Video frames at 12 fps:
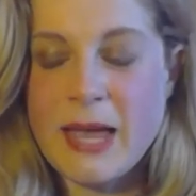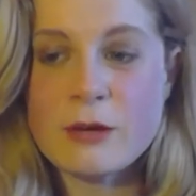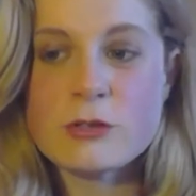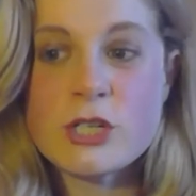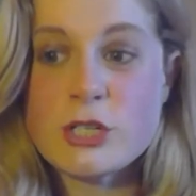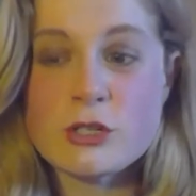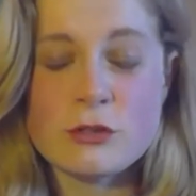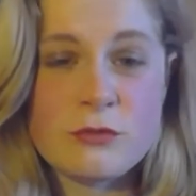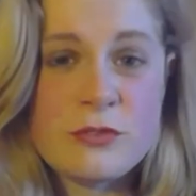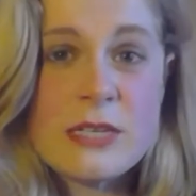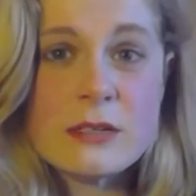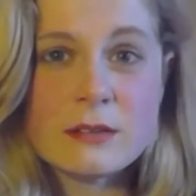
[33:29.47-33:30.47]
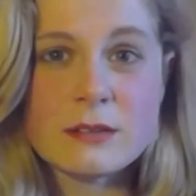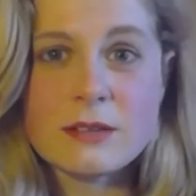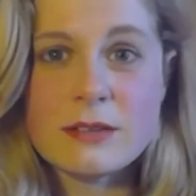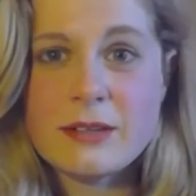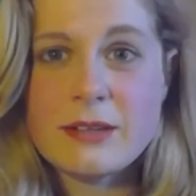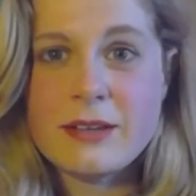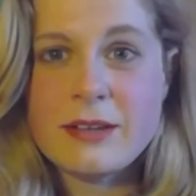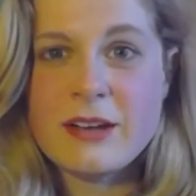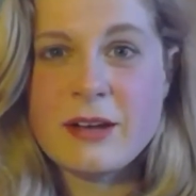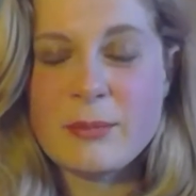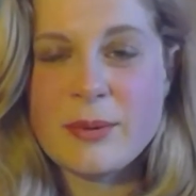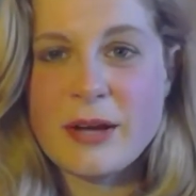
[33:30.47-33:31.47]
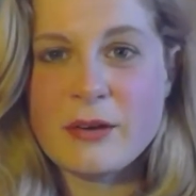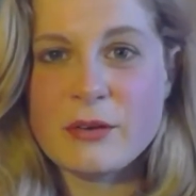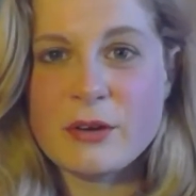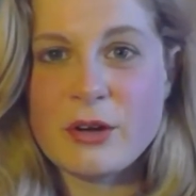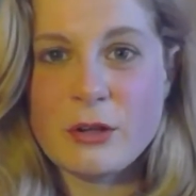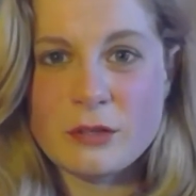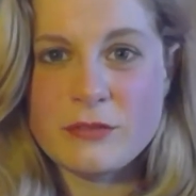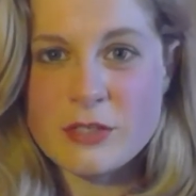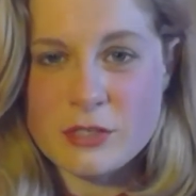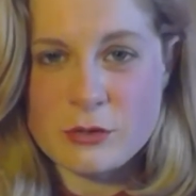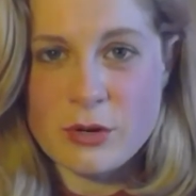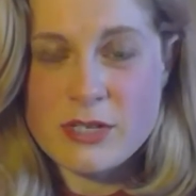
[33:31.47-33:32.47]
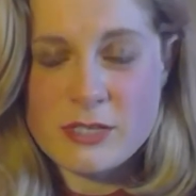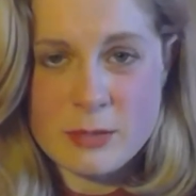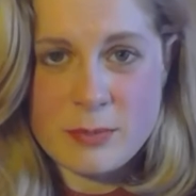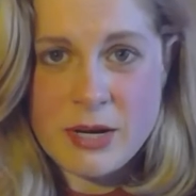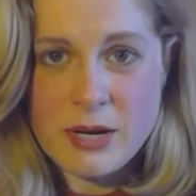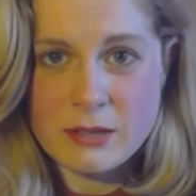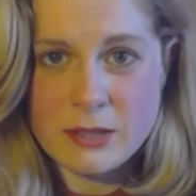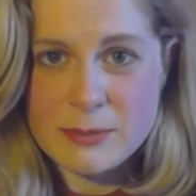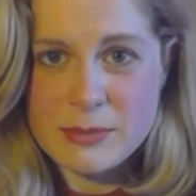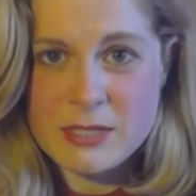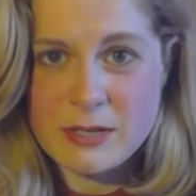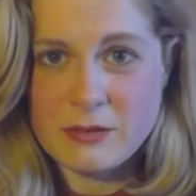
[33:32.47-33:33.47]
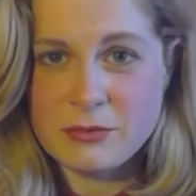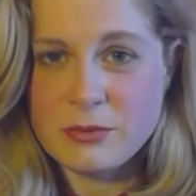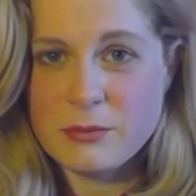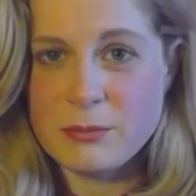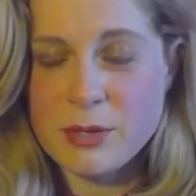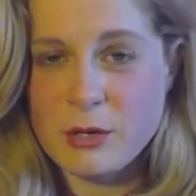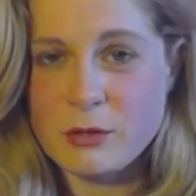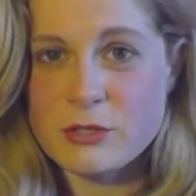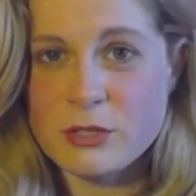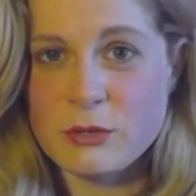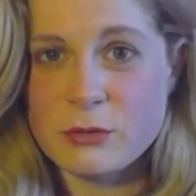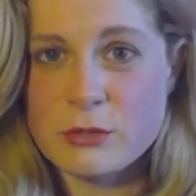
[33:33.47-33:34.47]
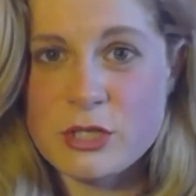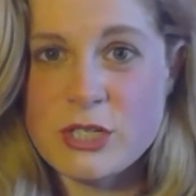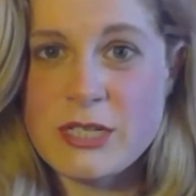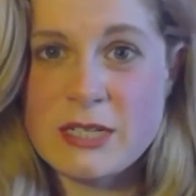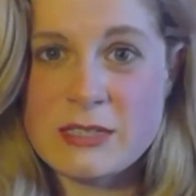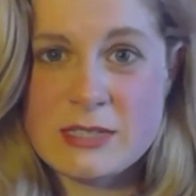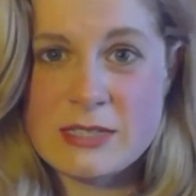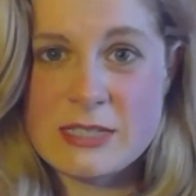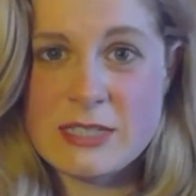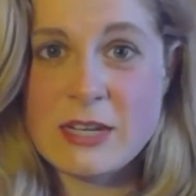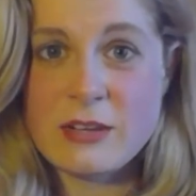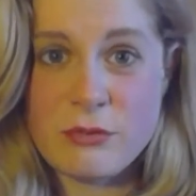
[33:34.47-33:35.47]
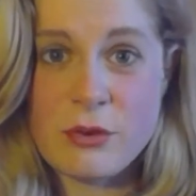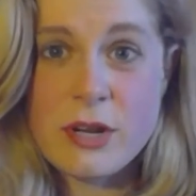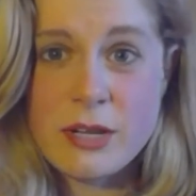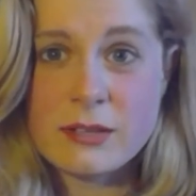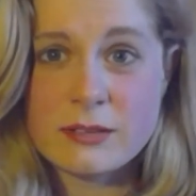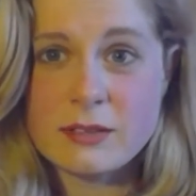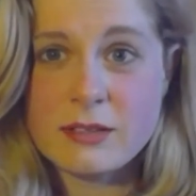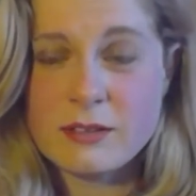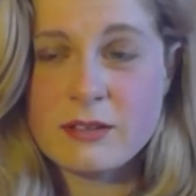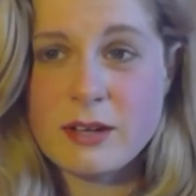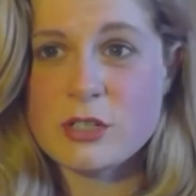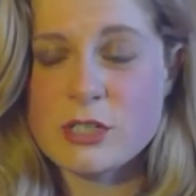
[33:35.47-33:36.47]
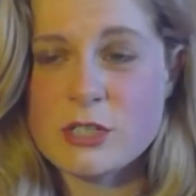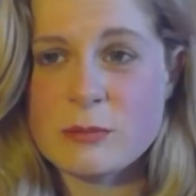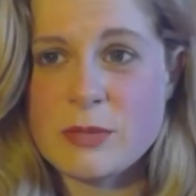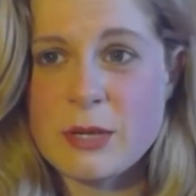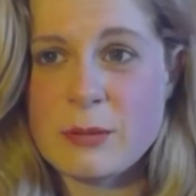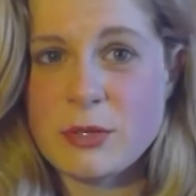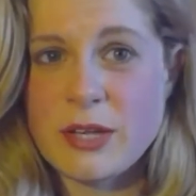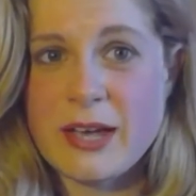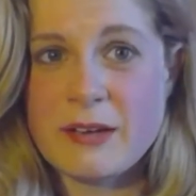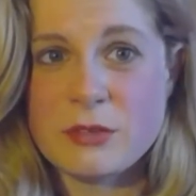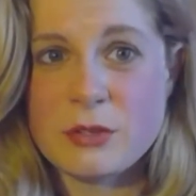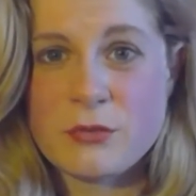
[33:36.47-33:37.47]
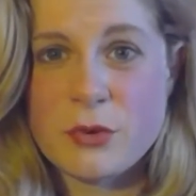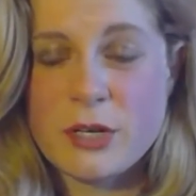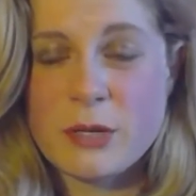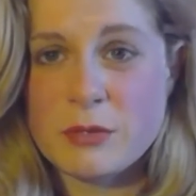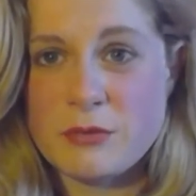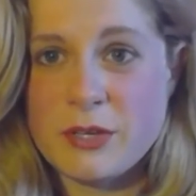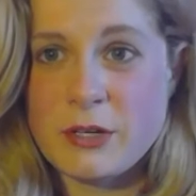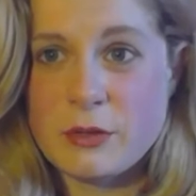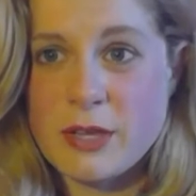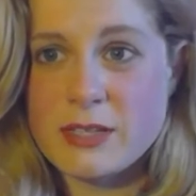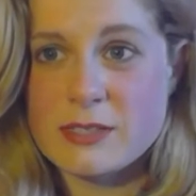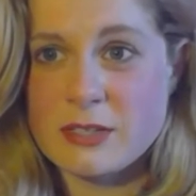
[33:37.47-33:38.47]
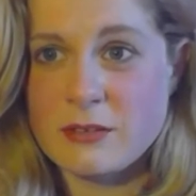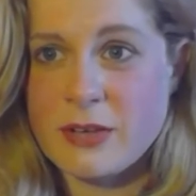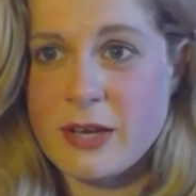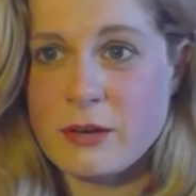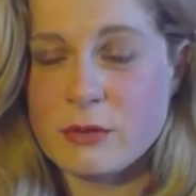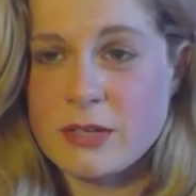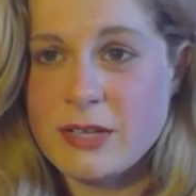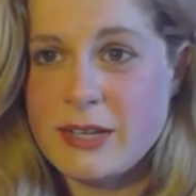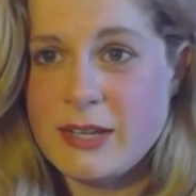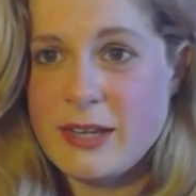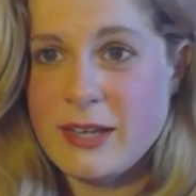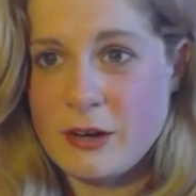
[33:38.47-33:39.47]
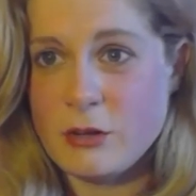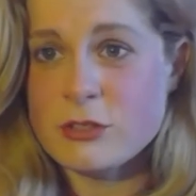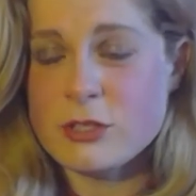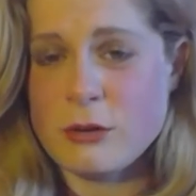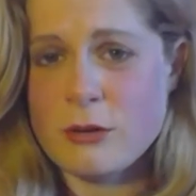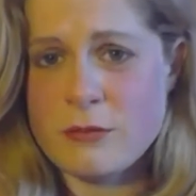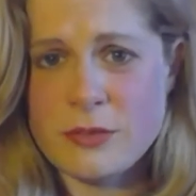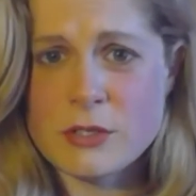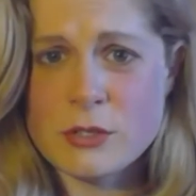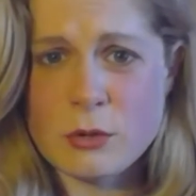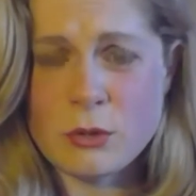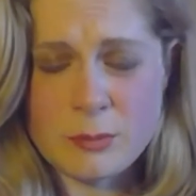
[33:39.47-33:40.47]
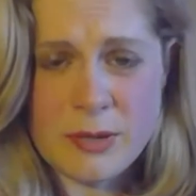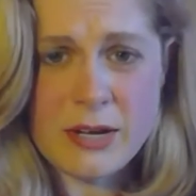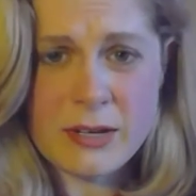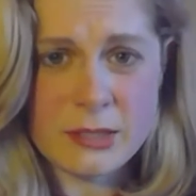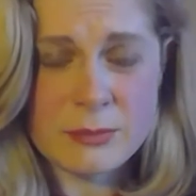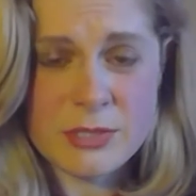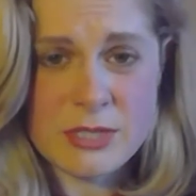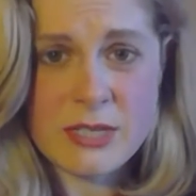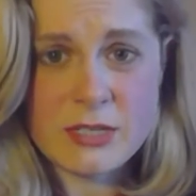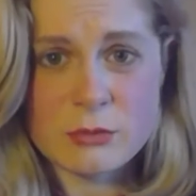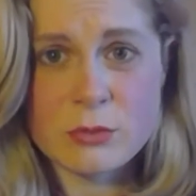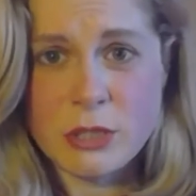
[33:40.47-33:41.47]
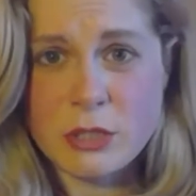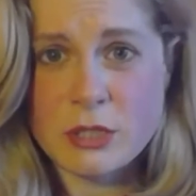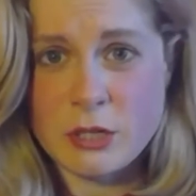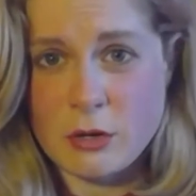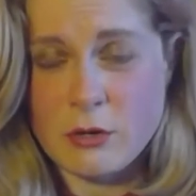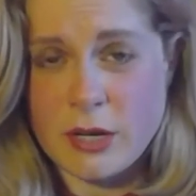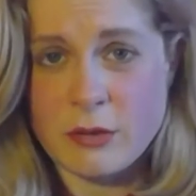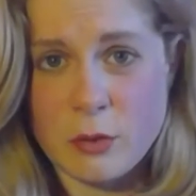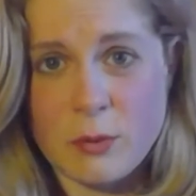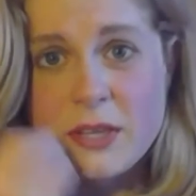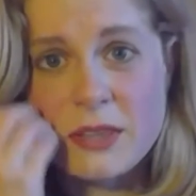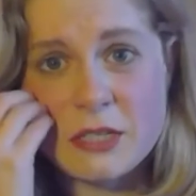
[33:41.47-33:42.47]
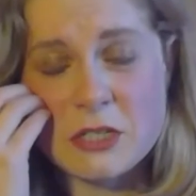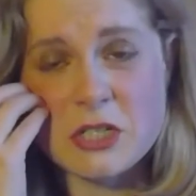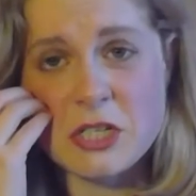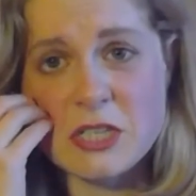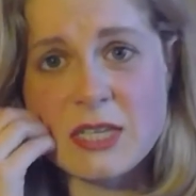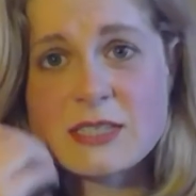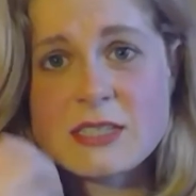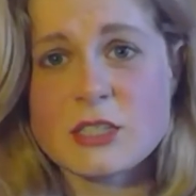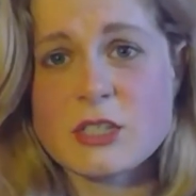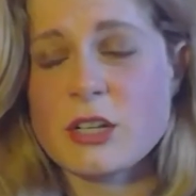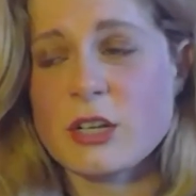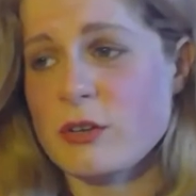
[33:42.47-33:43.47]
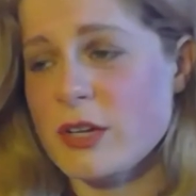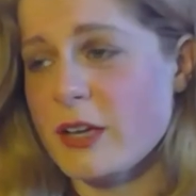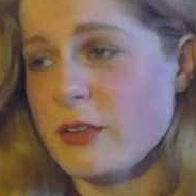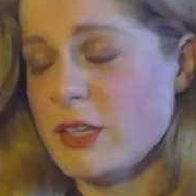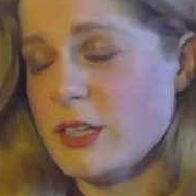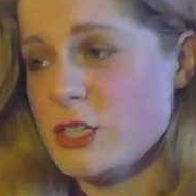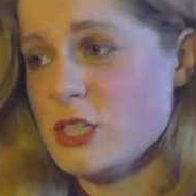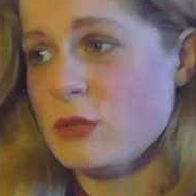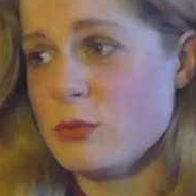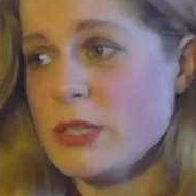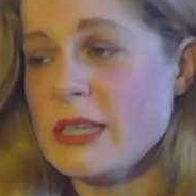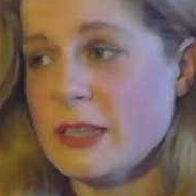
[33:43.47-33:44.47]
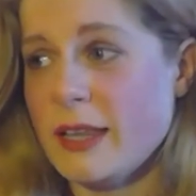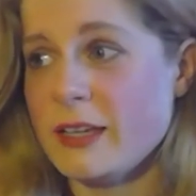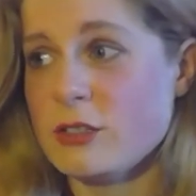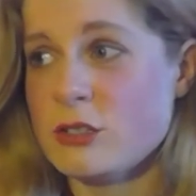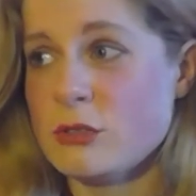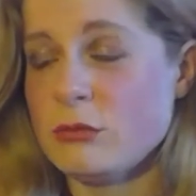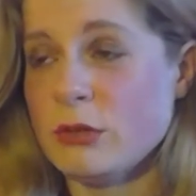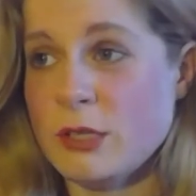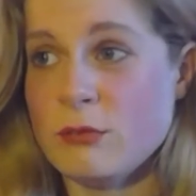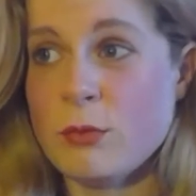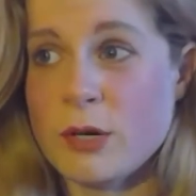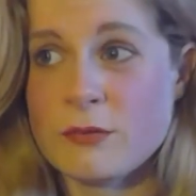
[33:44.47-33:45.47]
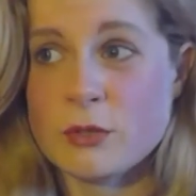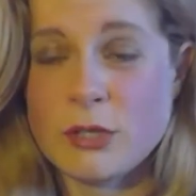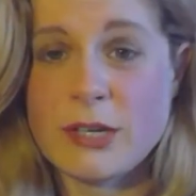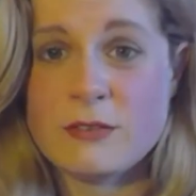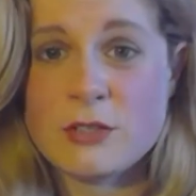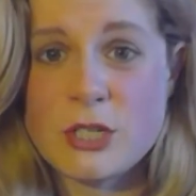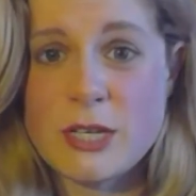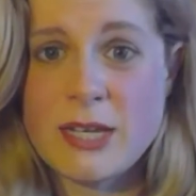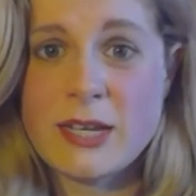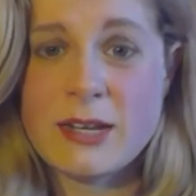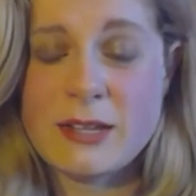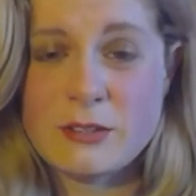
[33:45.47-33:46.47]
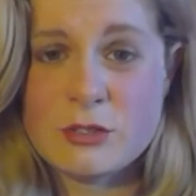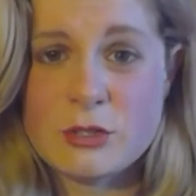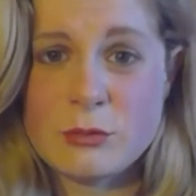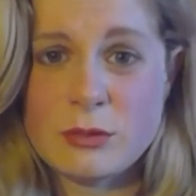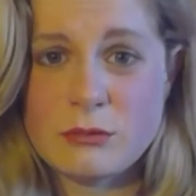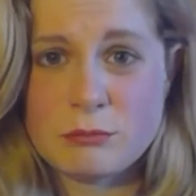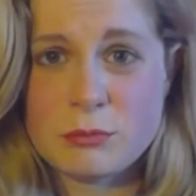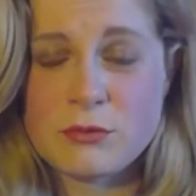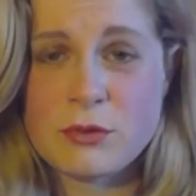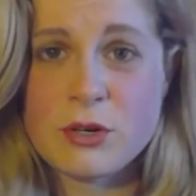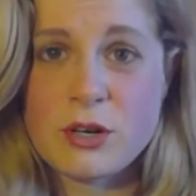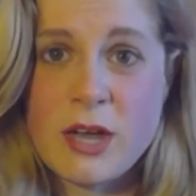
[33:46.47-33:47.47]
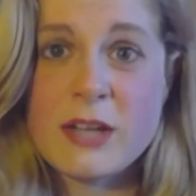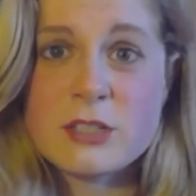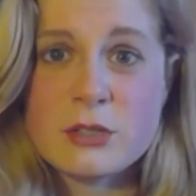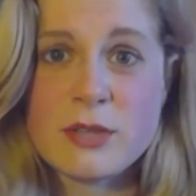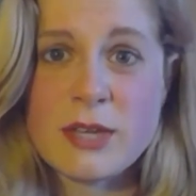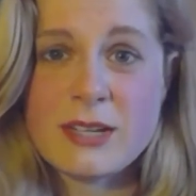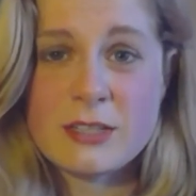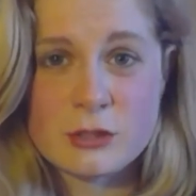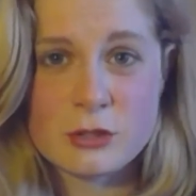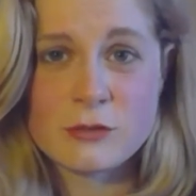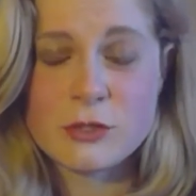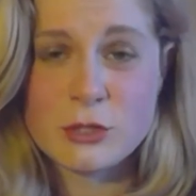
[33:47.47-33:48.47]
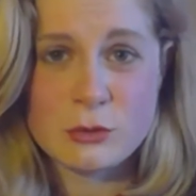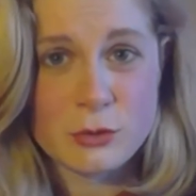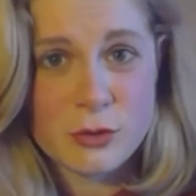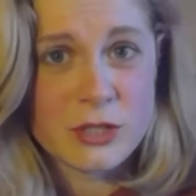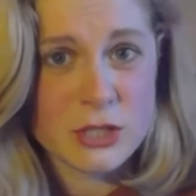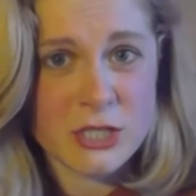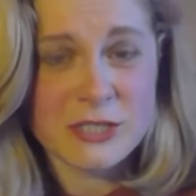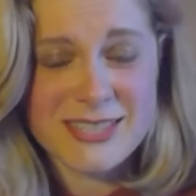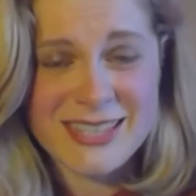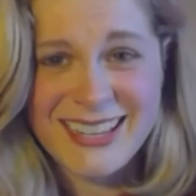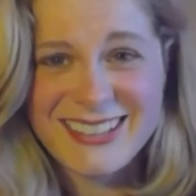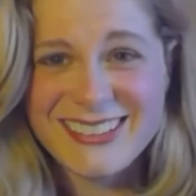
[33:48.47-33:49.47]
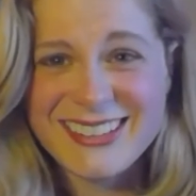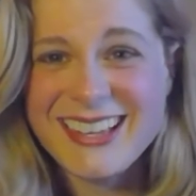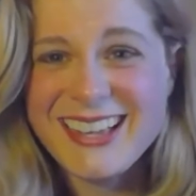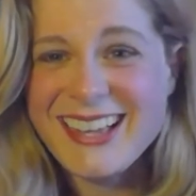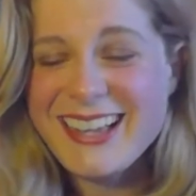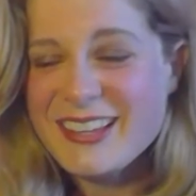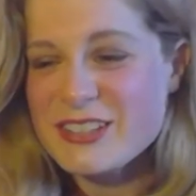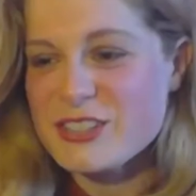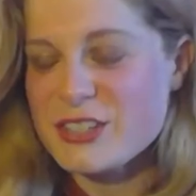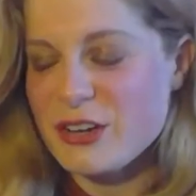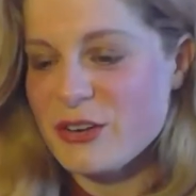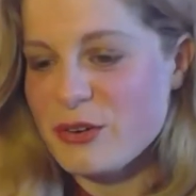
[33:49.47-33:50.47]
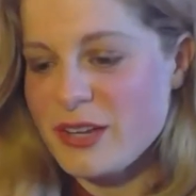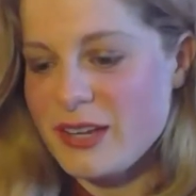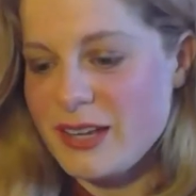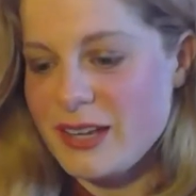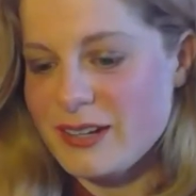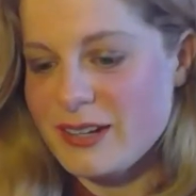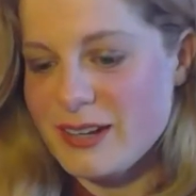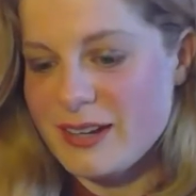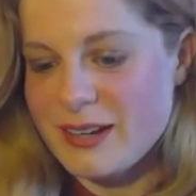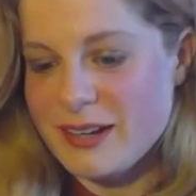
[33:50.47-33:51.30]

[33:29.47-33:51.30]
how she should feel about all of this crazy apocalypse stuff, but also she needs to stay free just to be able to have the freedom to figure that stuff out. And also, if this whole apocalypse thing is really going to go down the way she thinks it's going to go down, then she'd really like to live whatever life she can, and she would prefer to not do that in servitude or in a jail cell. So it